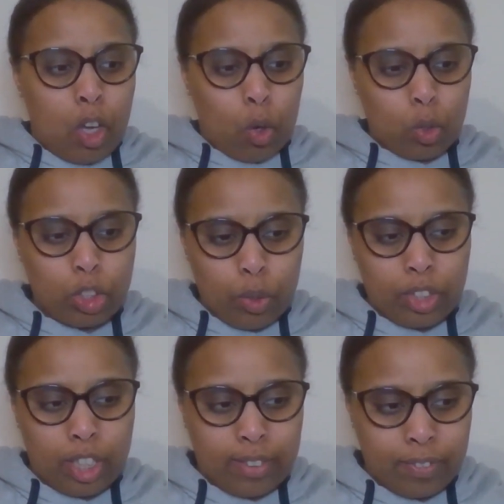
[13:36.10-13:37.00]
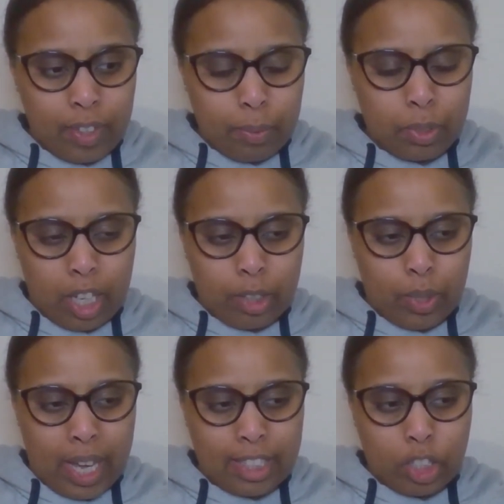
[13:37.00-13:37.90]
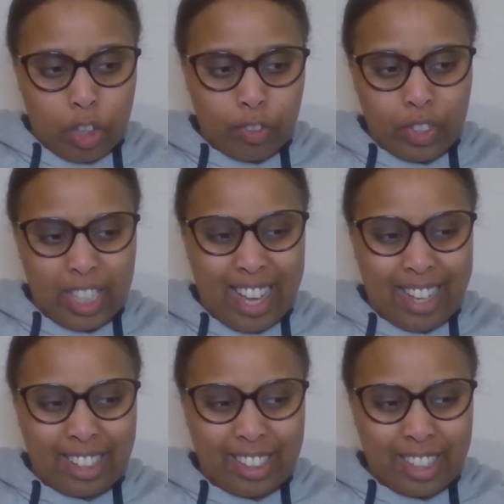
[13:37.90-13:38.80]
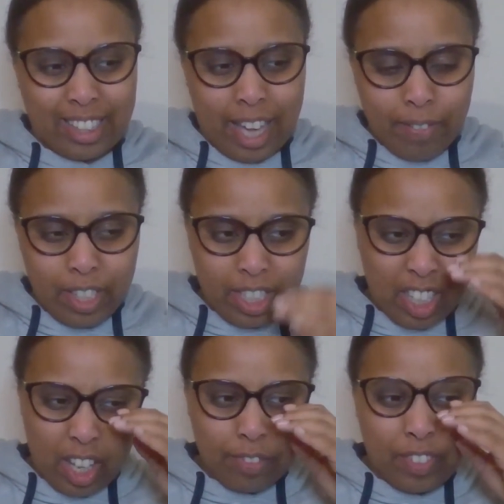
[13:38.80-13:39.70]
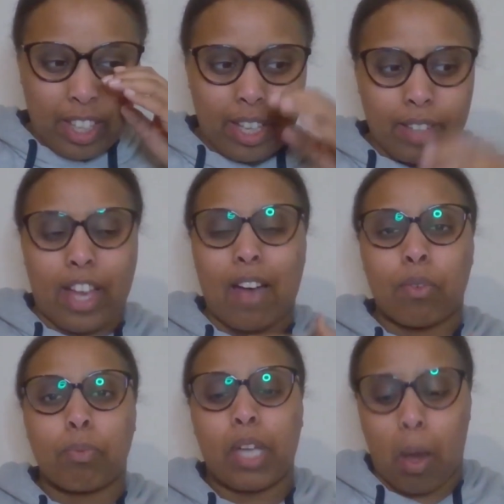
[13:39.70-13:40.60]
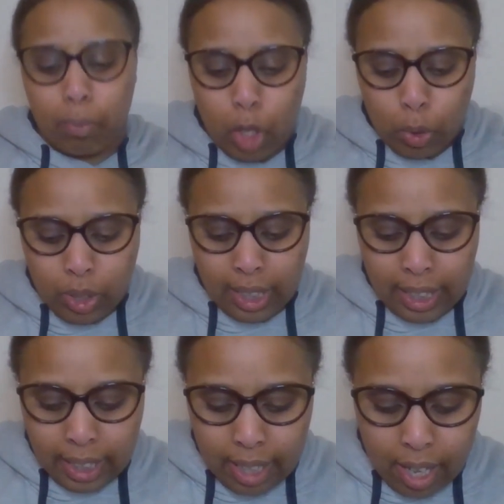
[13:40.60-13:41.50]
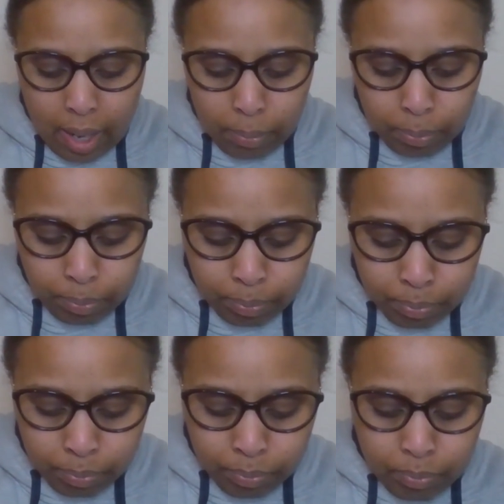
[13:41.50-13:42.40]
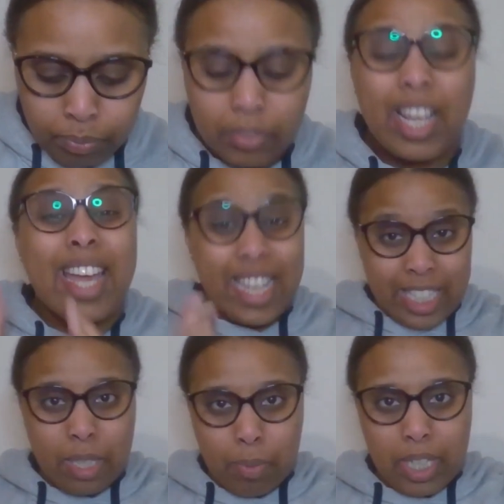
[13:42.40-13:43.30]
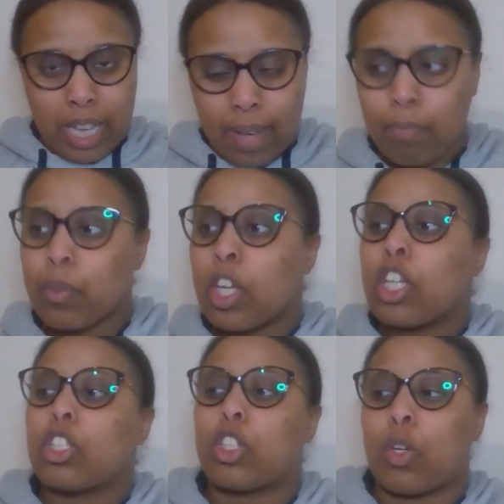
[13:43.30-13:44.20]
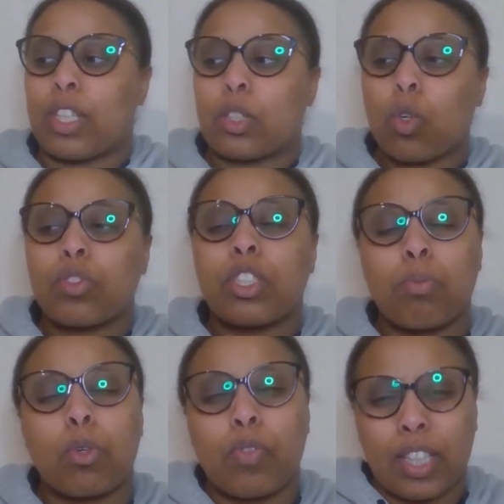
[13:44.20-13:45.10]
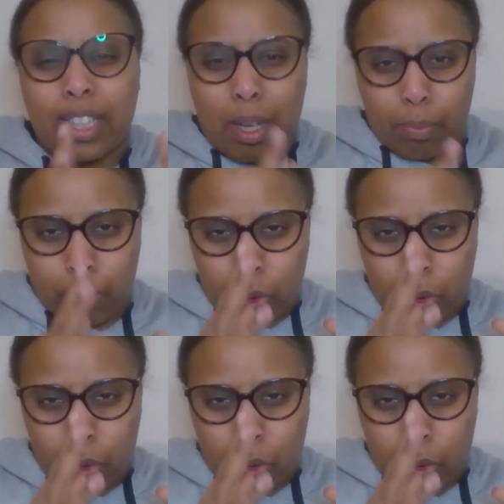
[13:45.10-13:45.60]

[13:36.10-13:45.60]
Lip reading: Also on the other flip side, we had Sophie and Kevin. They haven't become totally intimate yet, so they're sort of still moving in that